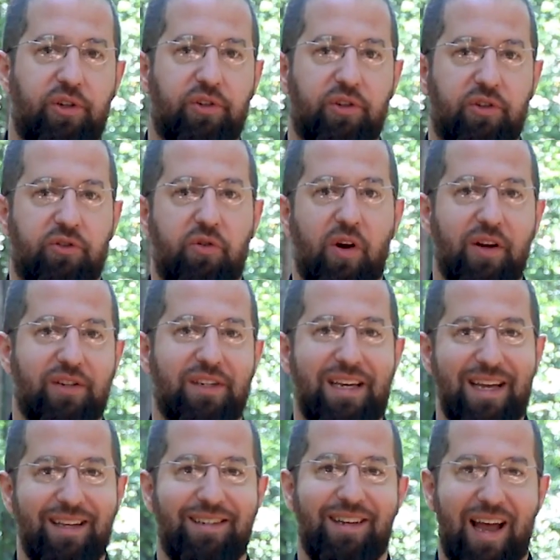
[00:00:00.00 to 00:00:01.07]
Jesus Christ
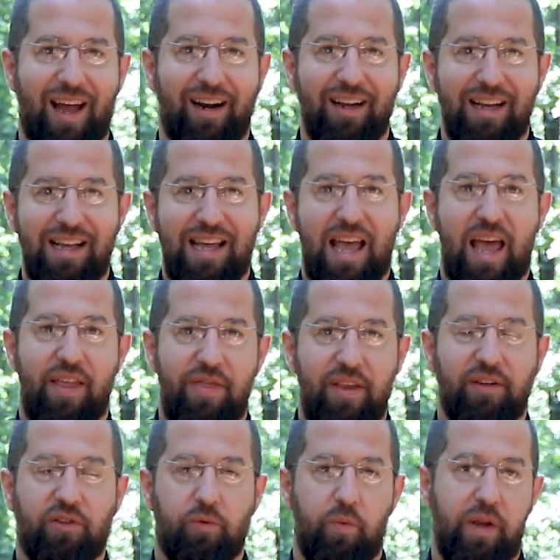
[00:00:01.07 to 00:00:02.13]
gets at in
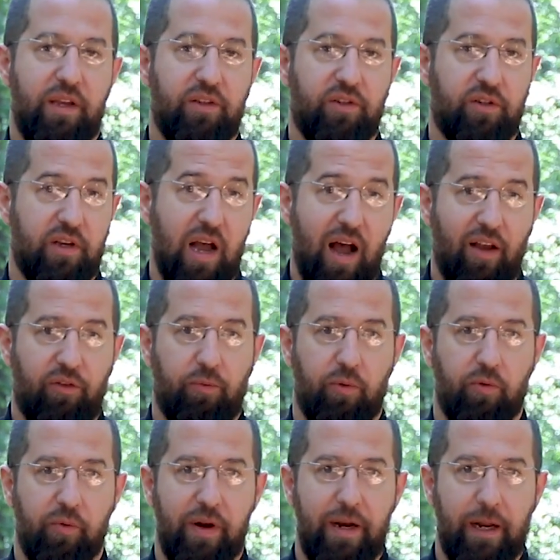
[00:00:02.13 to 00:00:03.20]
this week's
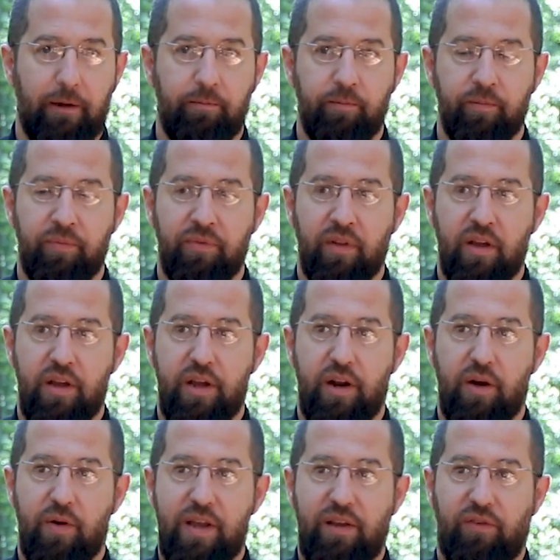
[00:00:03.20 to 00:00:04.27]
gospel reading.
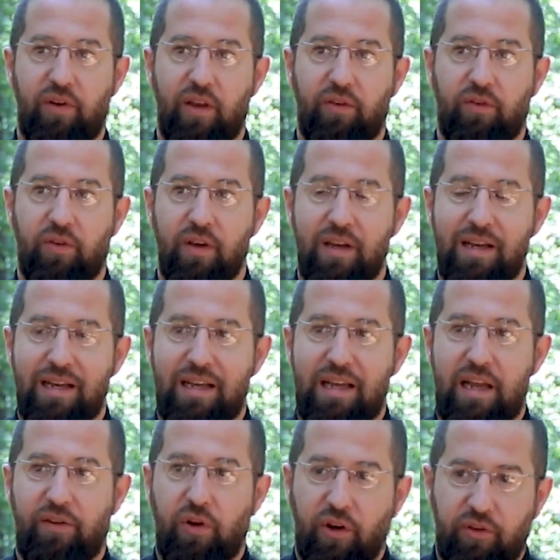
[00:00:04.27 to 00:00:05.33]

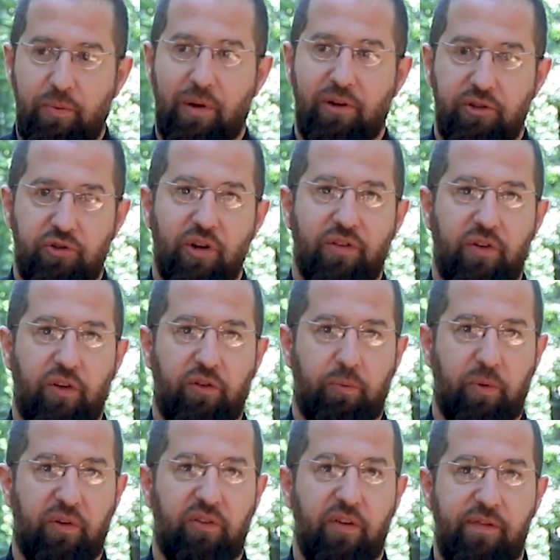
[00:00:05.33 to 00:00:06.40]
He talks about, addresses
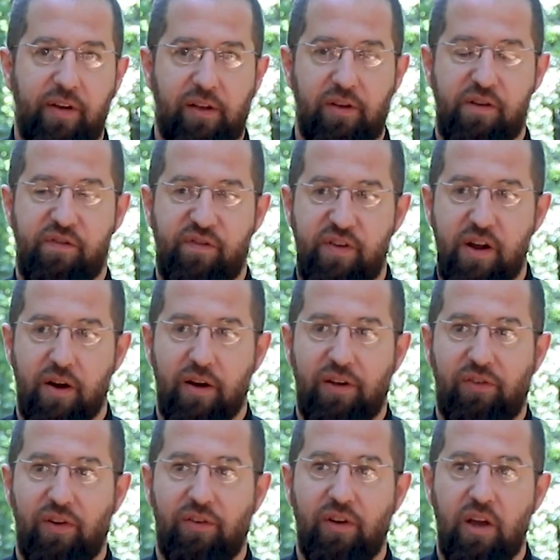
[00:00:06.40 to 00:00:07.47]
specifically fear. He
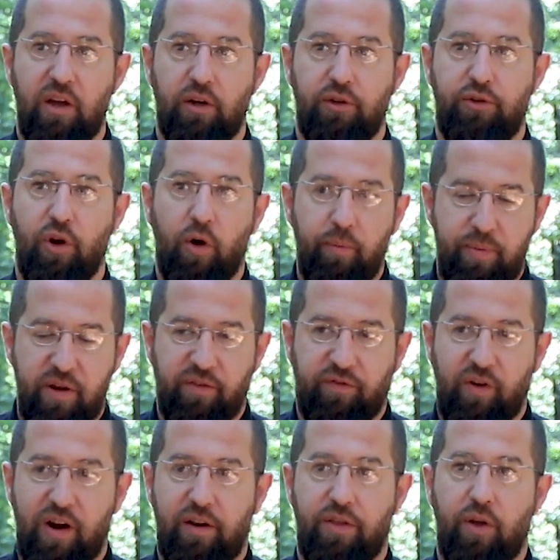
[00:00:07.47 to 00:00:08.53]
says, don't be
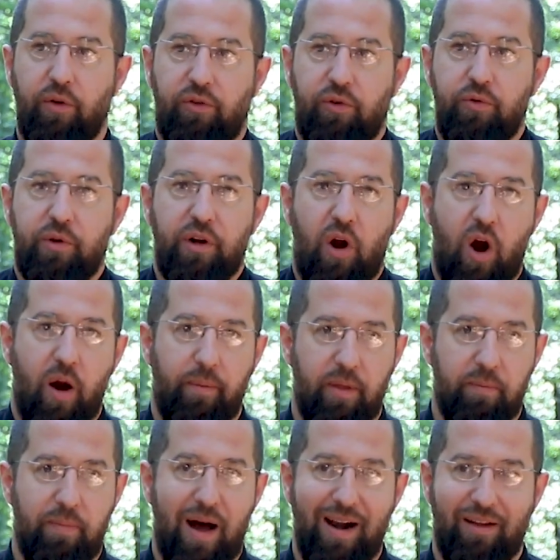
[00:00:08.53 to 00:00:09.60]
afraid of those who can harm
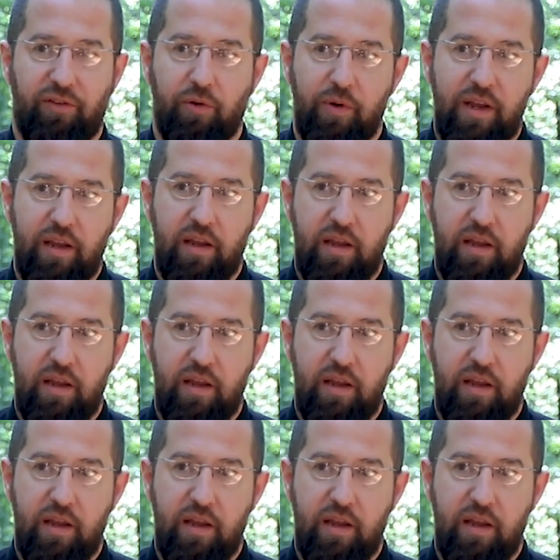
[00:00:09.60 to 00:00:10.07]
the body. So